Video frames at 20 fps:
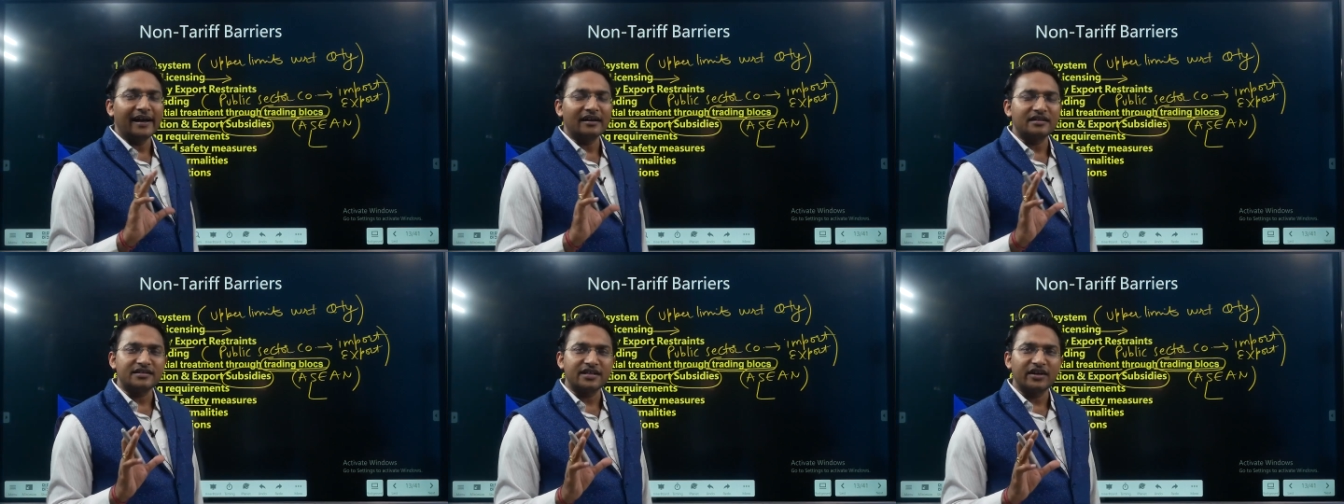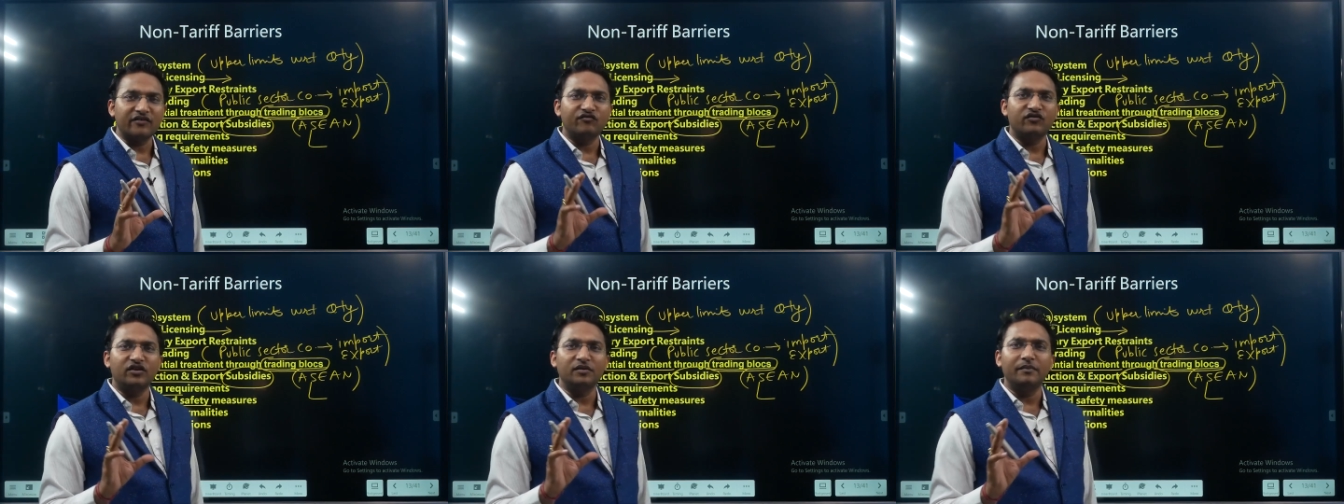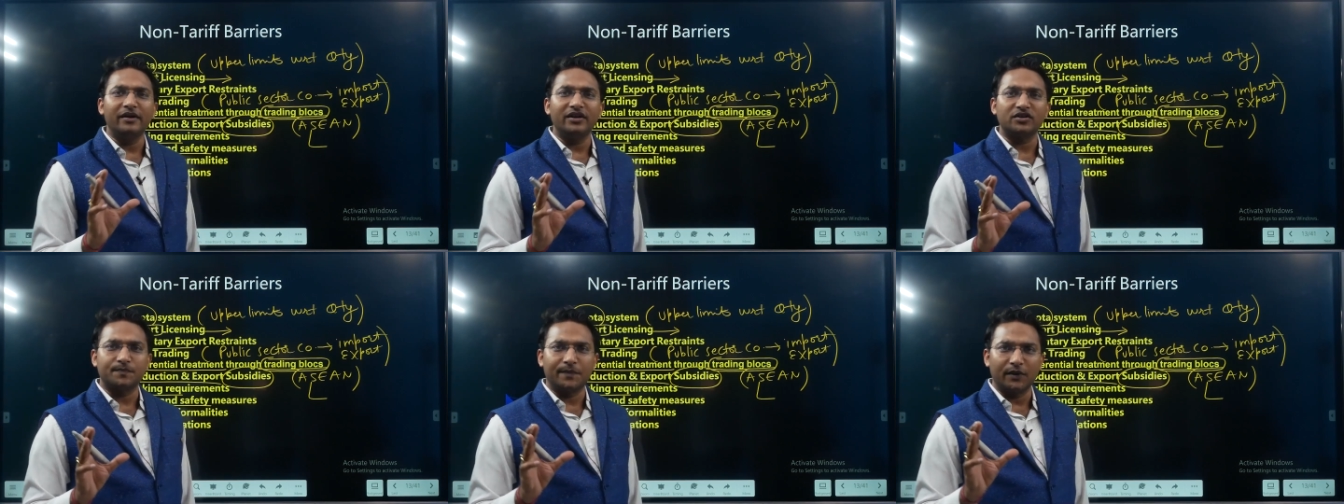and safety
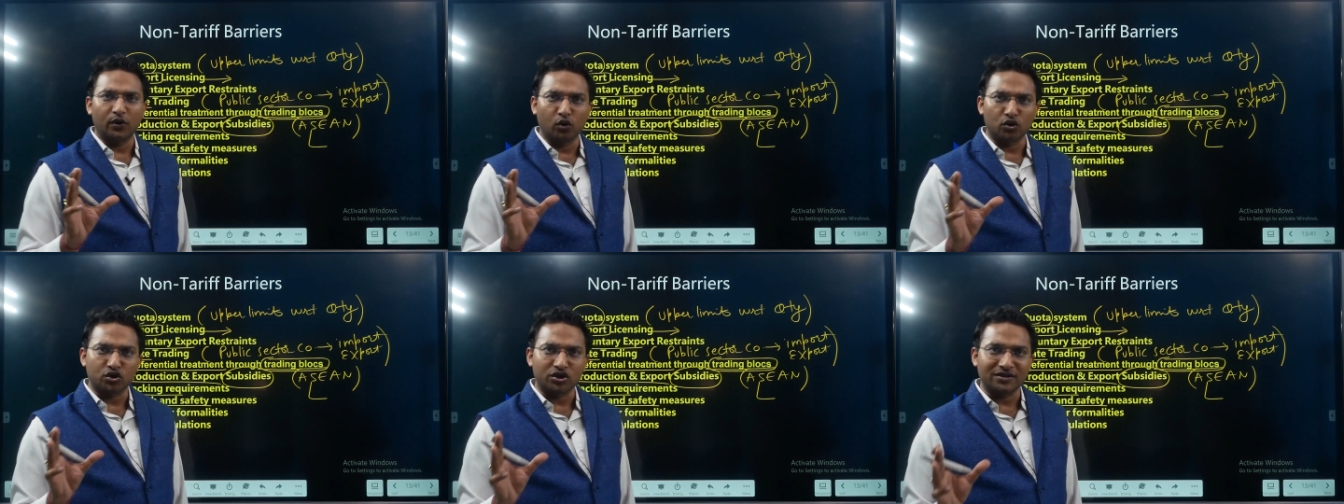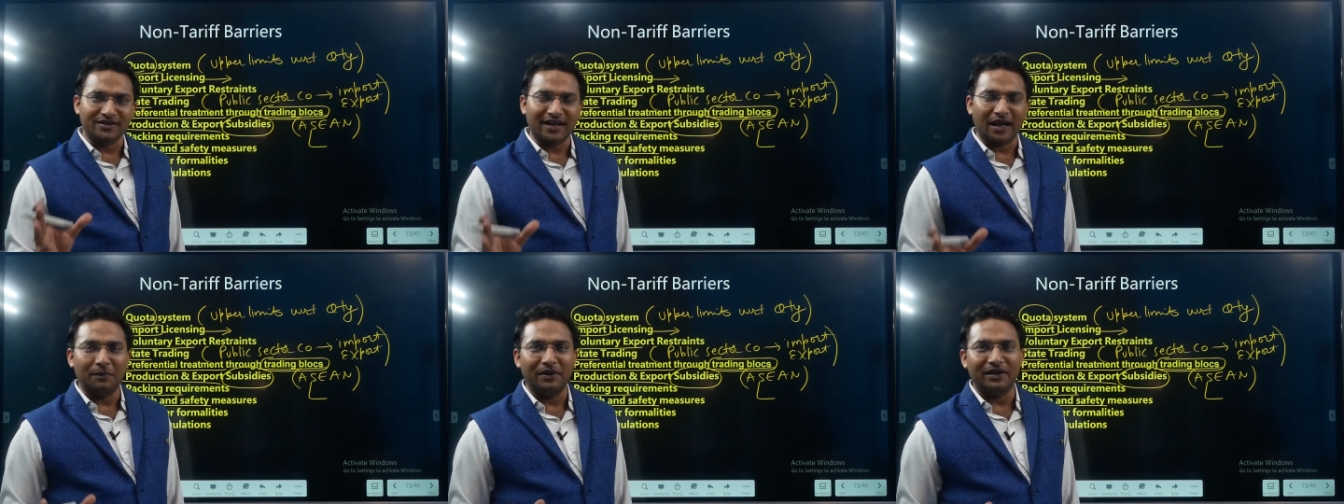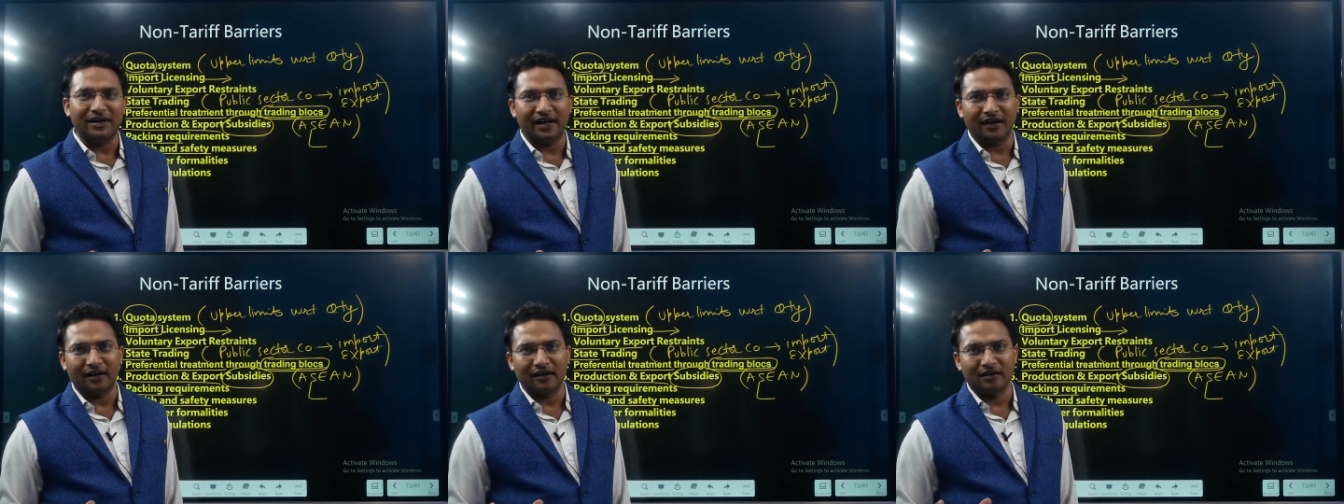based precaution can
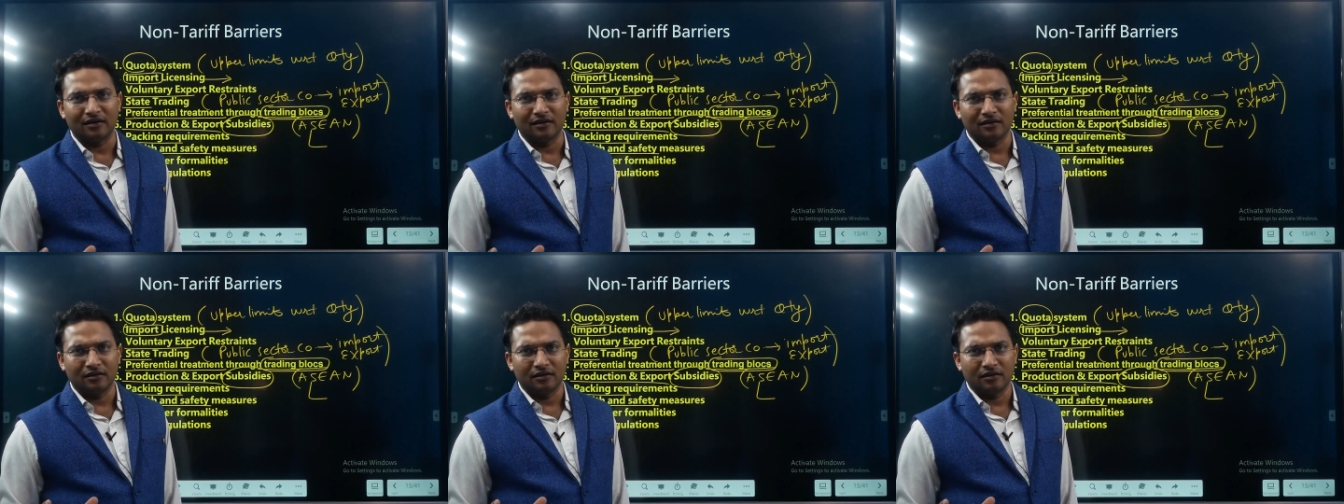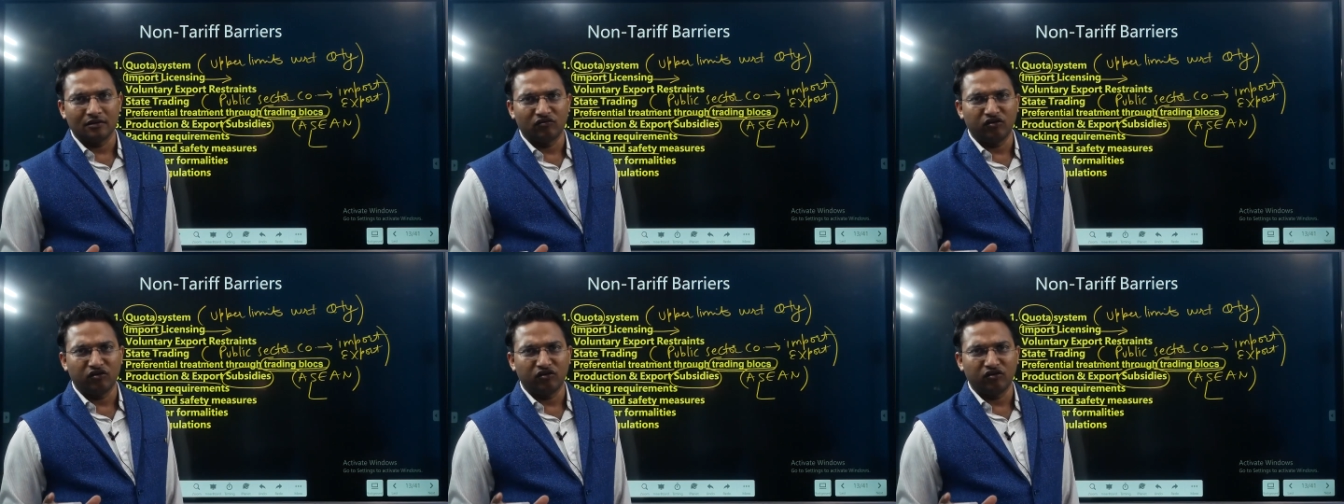be taken.